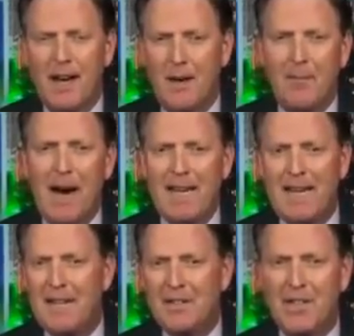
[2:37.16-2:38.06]
My
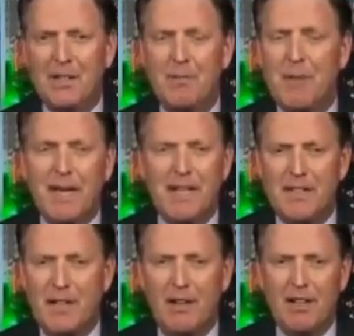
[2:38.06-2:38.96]
guess is many
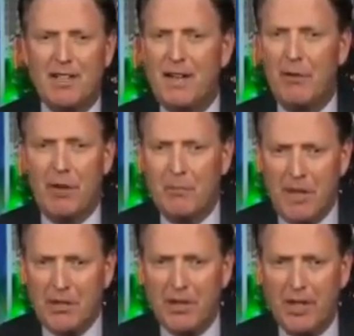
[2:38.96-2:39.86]
surrogates never even
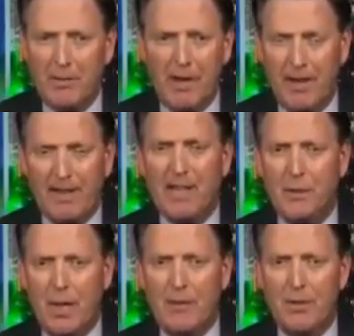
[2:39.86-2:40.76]
mentioned it. Matter of fact, that's
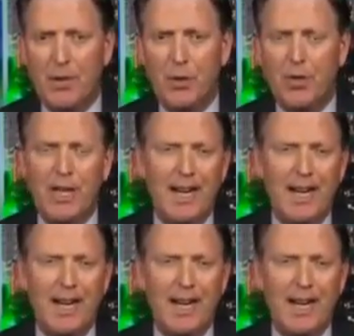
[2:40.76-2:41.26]
what I'm told.